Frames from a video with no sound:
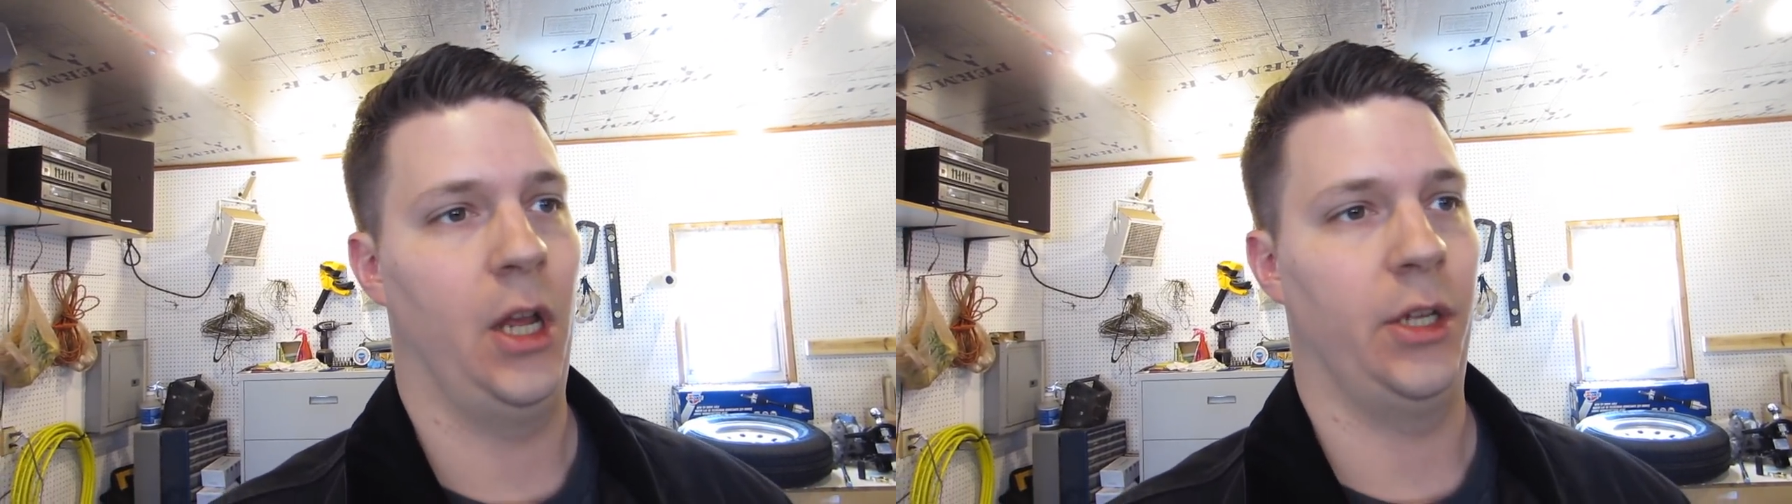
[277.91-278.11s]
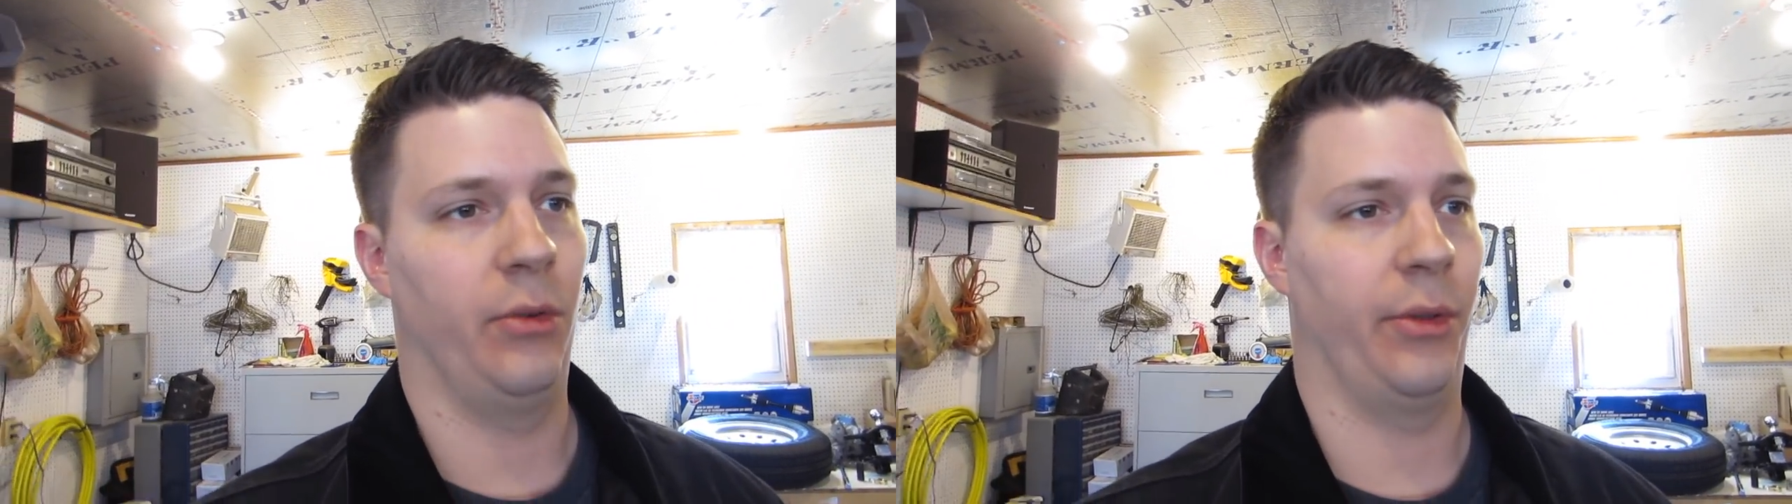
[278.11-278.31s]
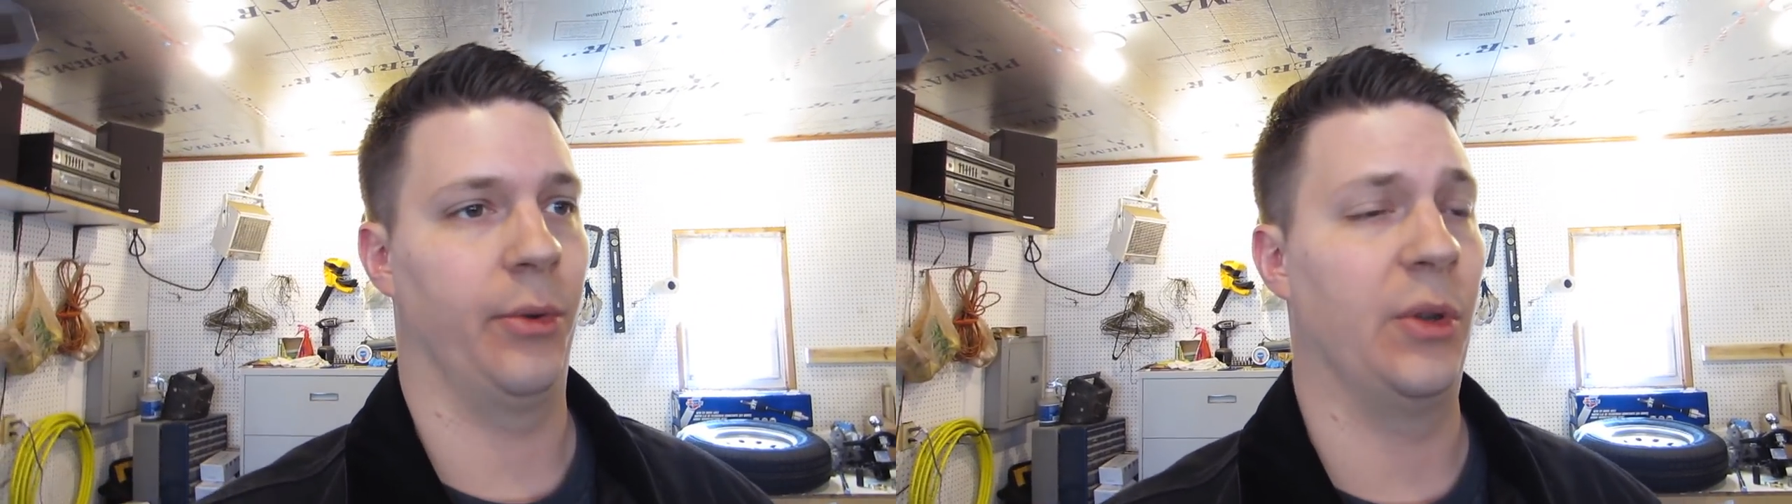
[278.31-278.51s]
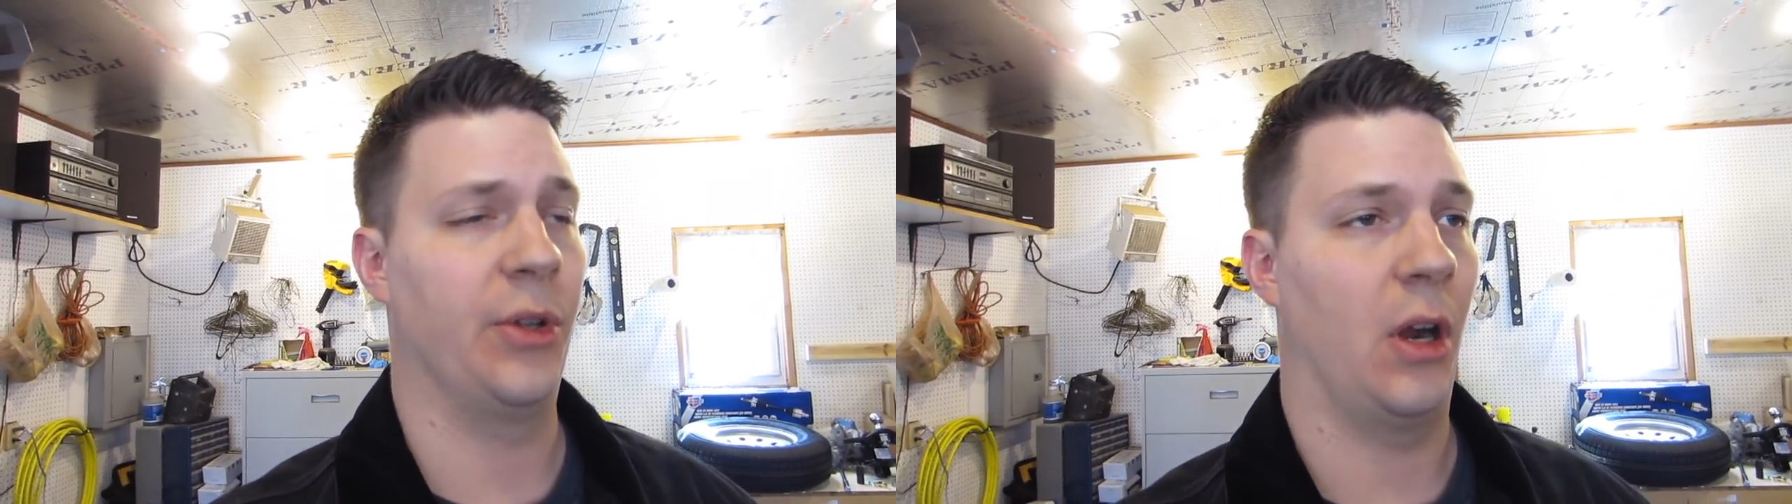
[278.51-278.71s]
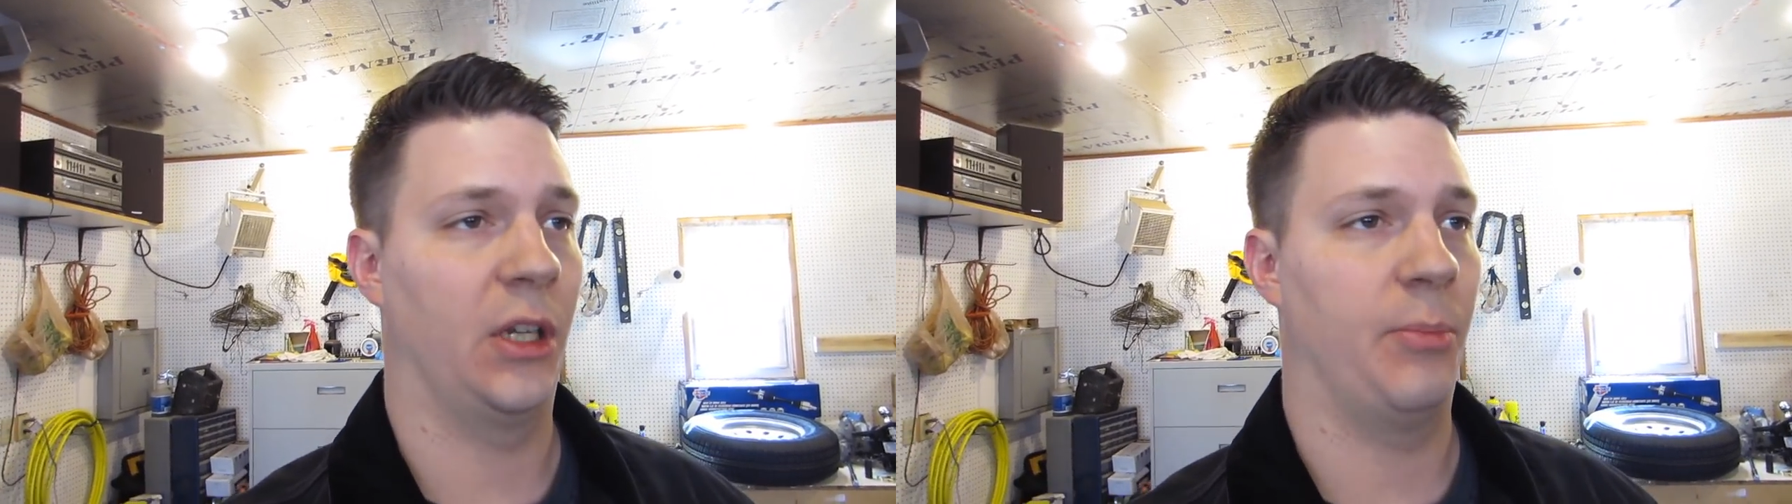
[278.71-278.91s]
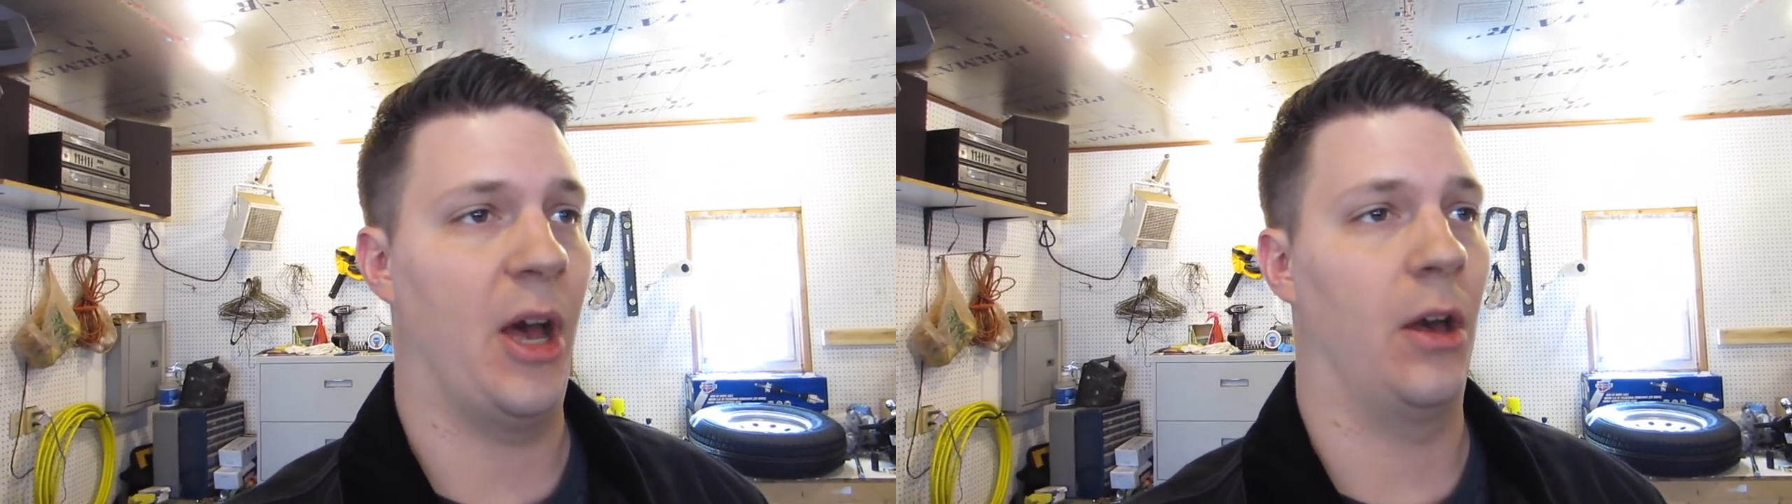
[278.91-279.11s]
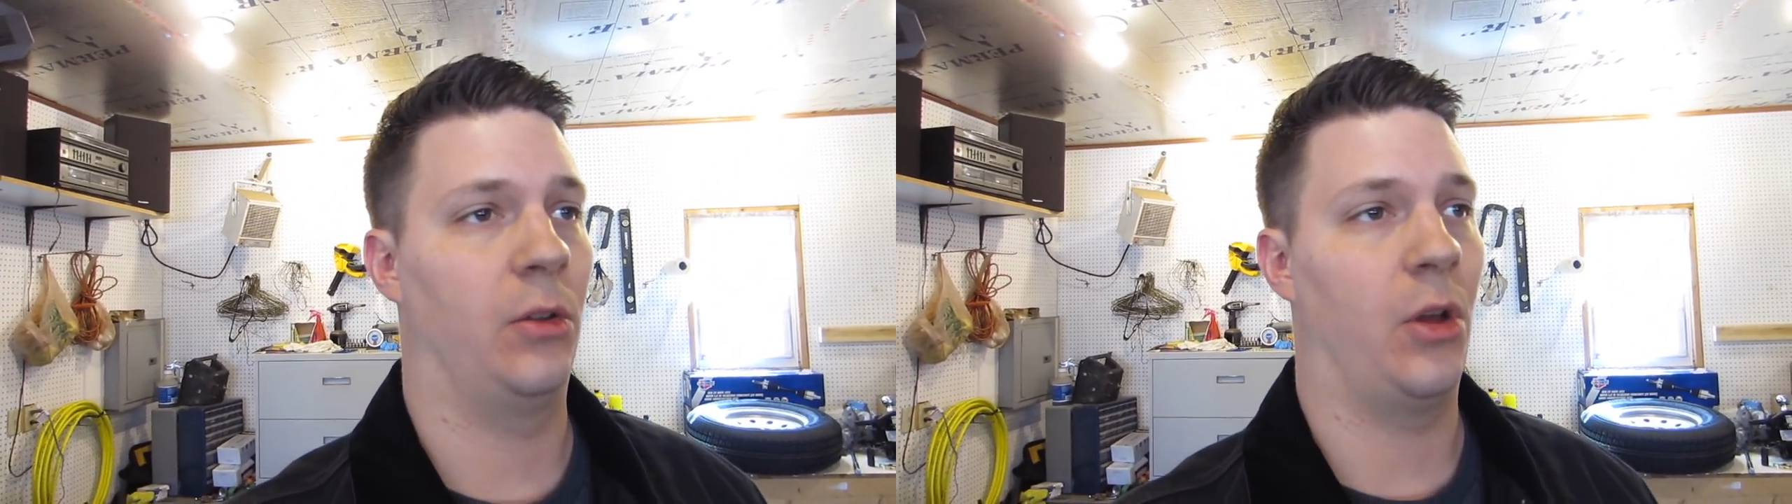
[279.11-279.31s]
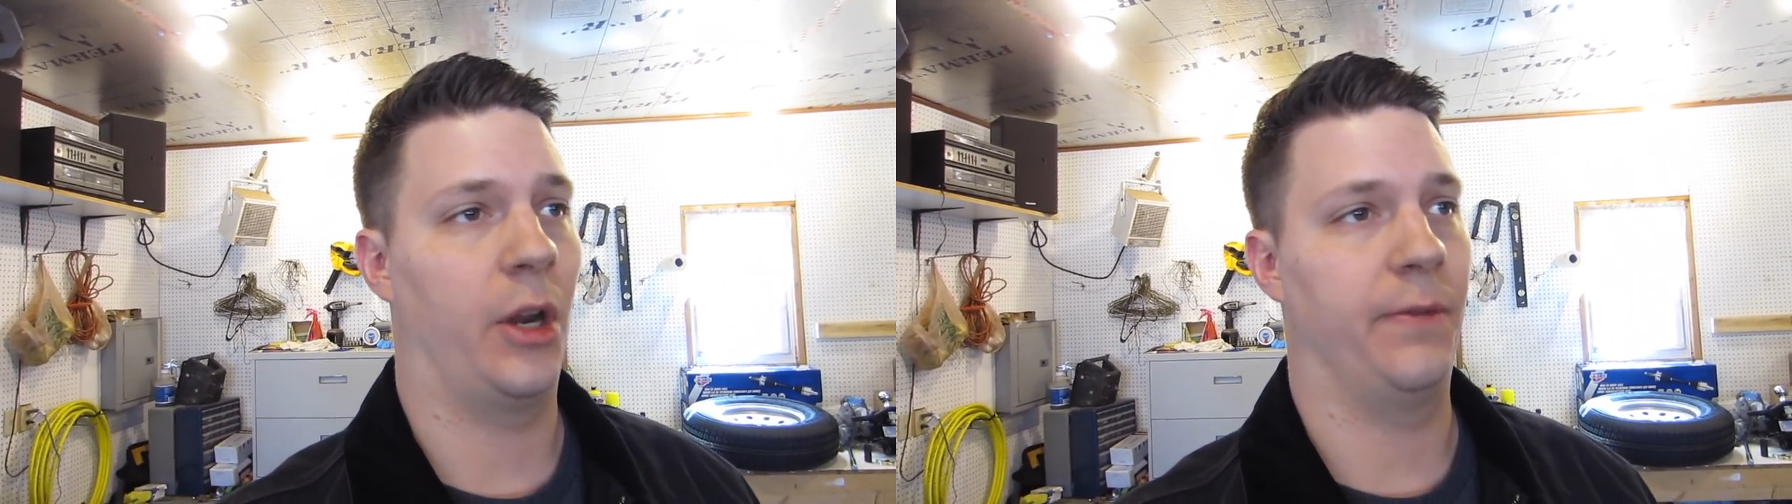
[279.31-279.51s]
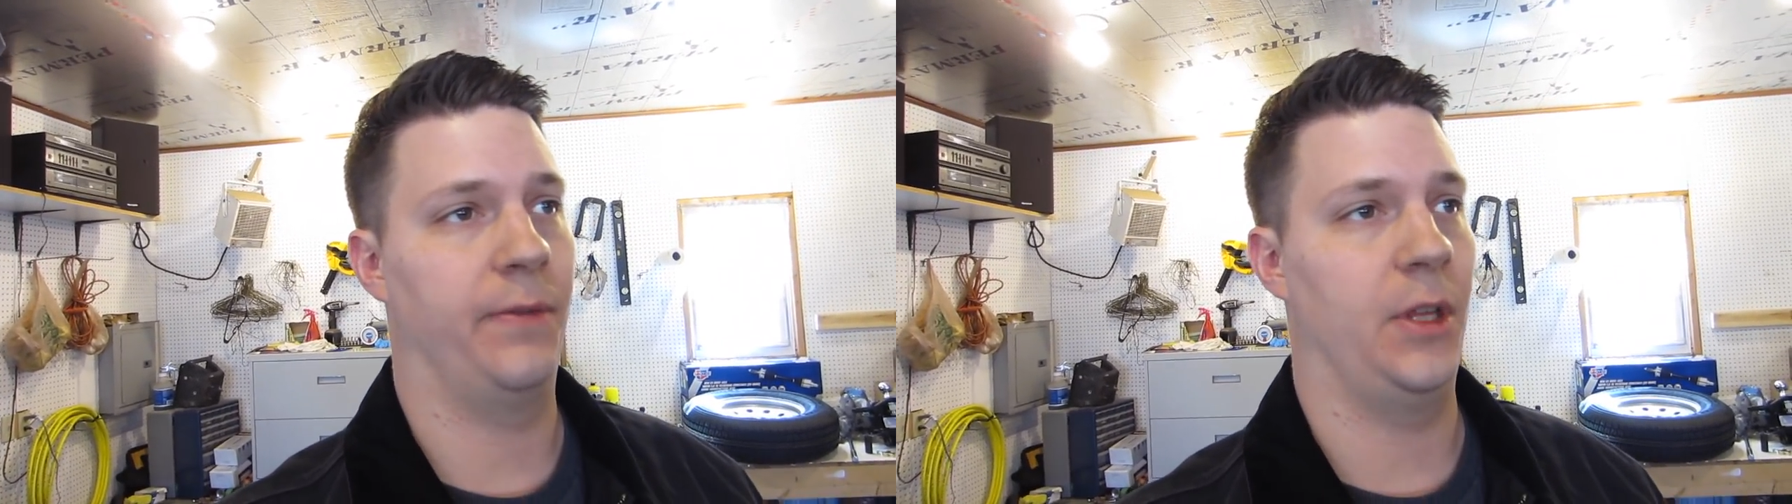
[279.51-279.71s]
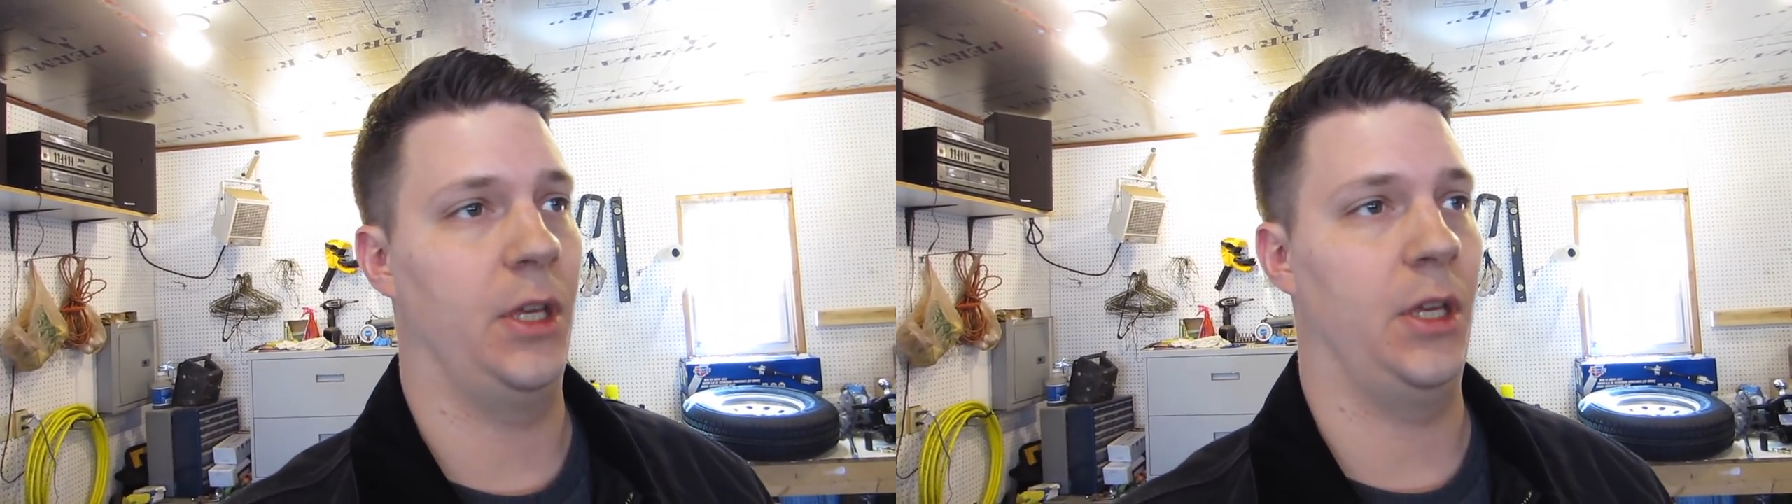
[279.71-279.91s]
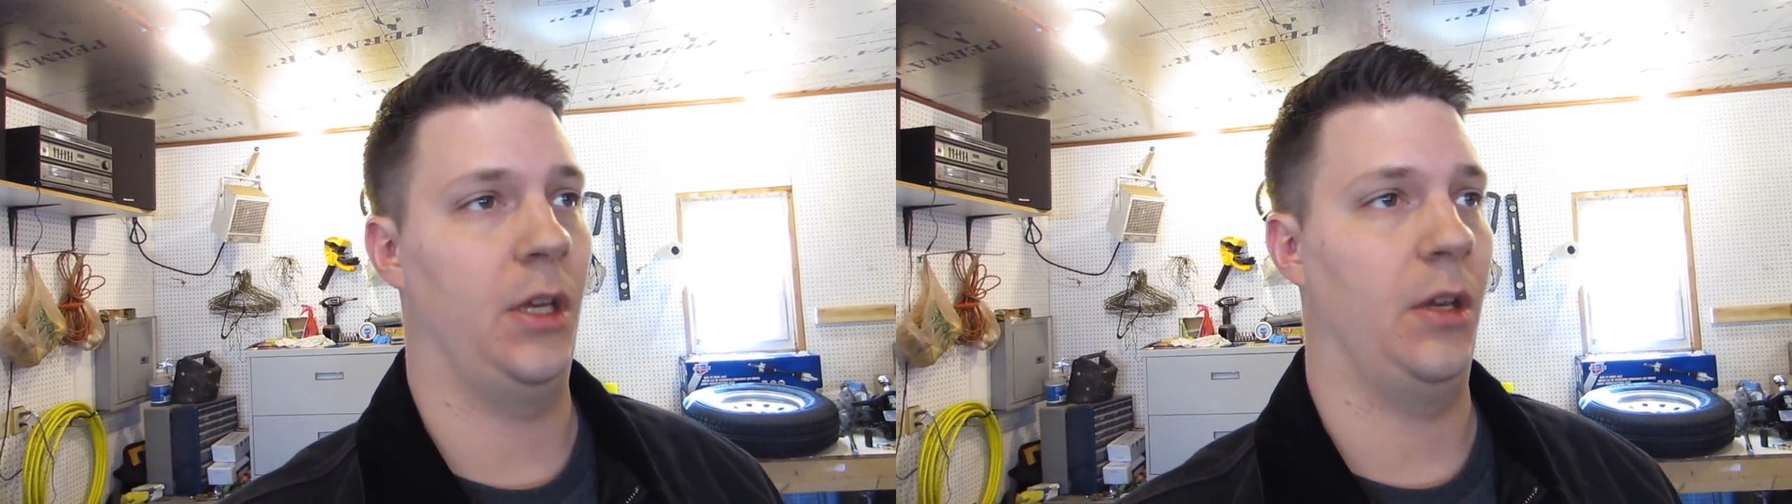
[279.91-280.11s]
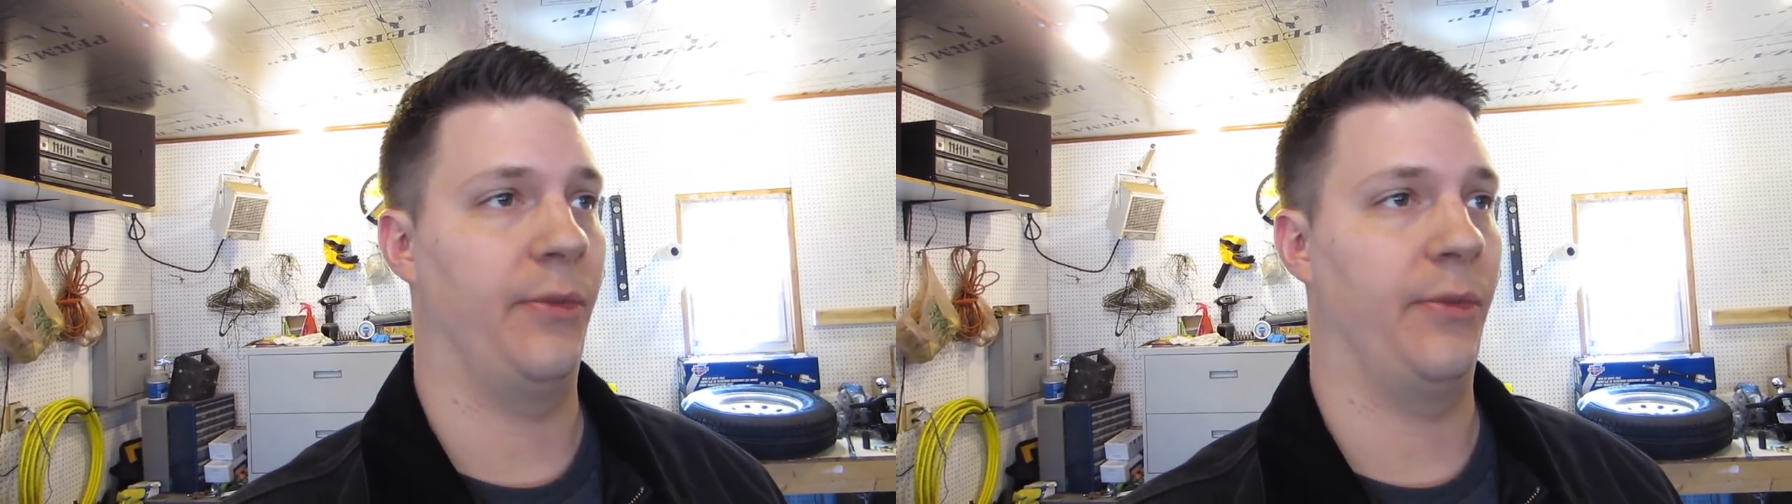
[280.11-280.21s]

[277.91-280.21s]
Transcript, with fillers: She went through and talked about a lot of the